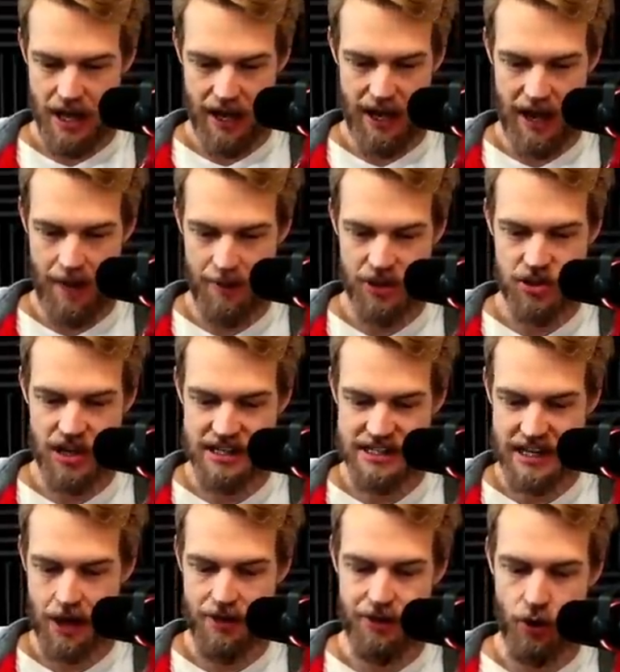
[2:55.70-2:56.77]
Uh, I'm going to try to
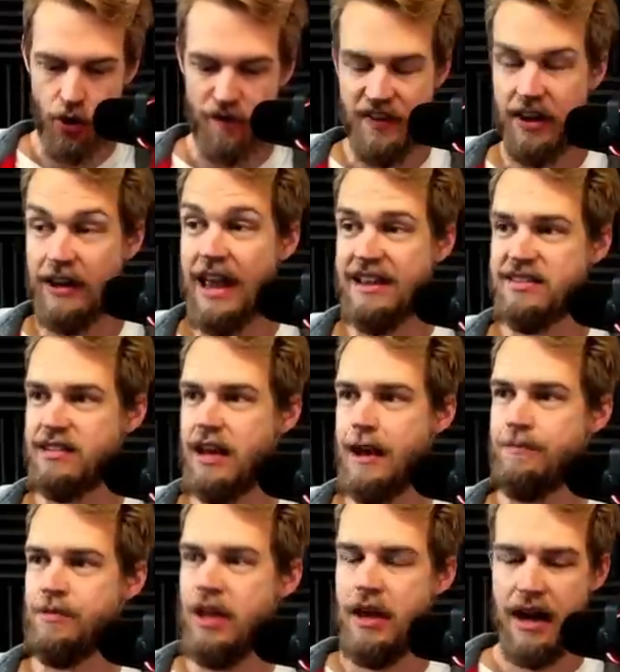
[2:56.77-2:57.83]
take out Thoroughfare. Last
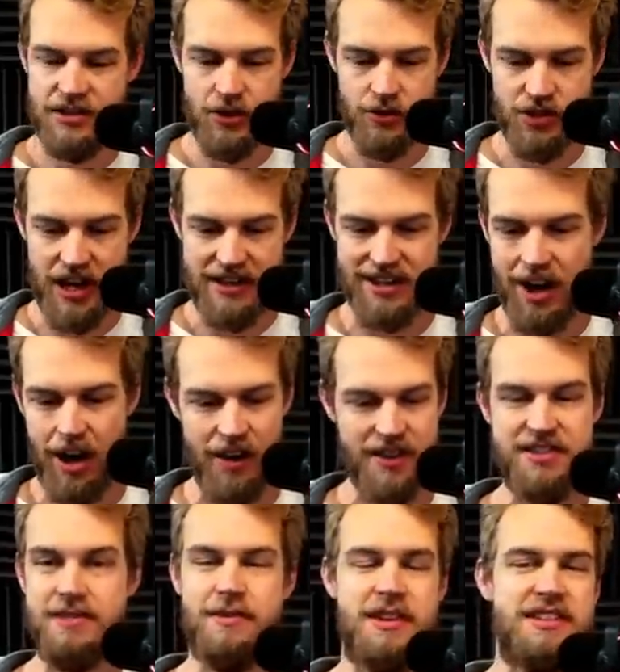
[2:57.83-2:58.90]
time I told you guys, oh,
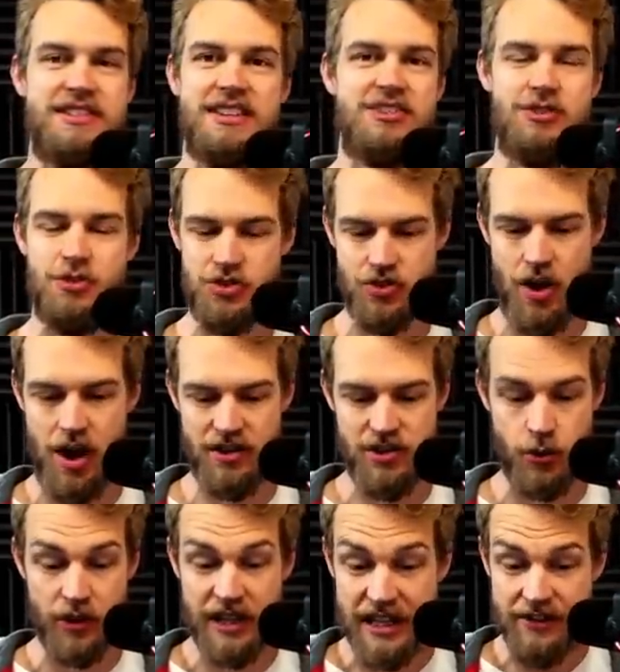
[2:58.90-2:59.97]
this, this thing's too strong. So
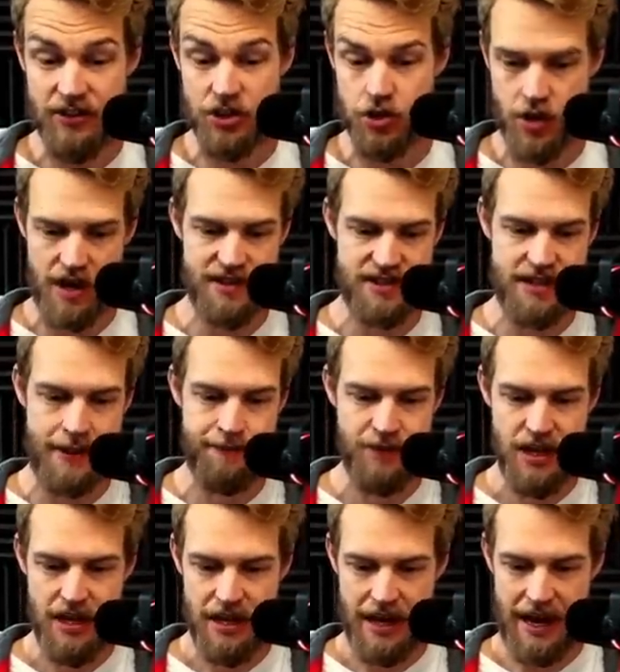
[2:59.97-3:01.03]
we're going to give it a try this time
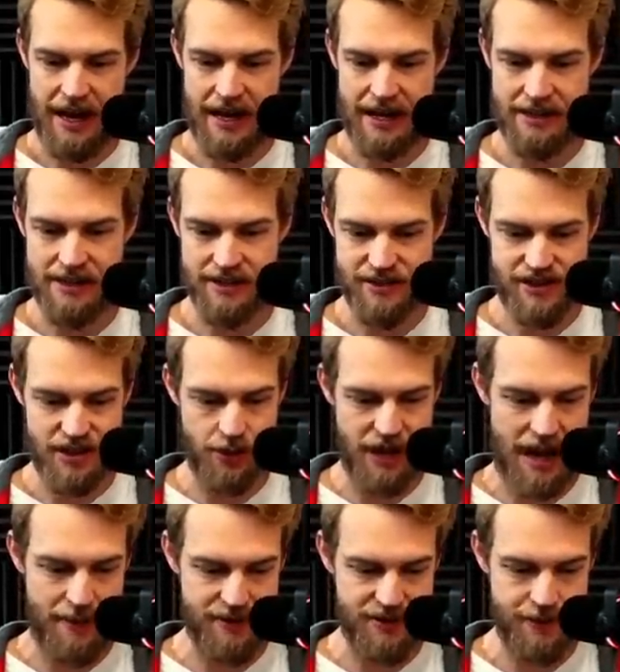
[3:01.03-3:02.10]
and see what
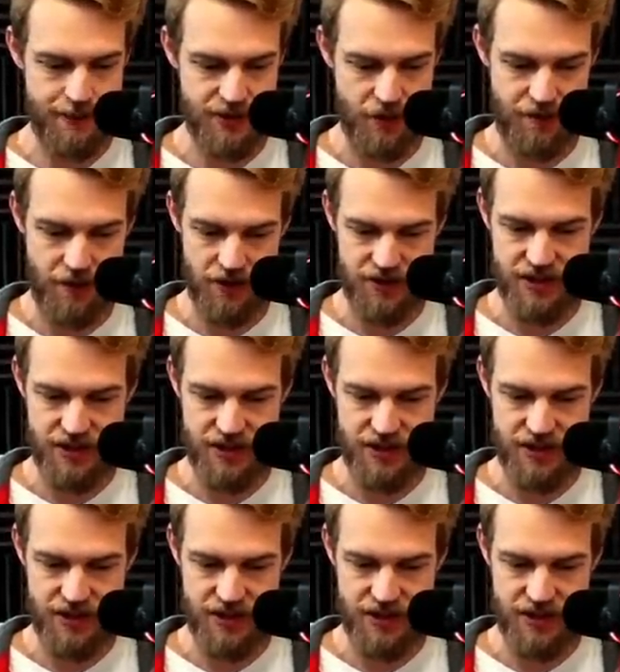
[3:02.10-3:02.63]
happens. So first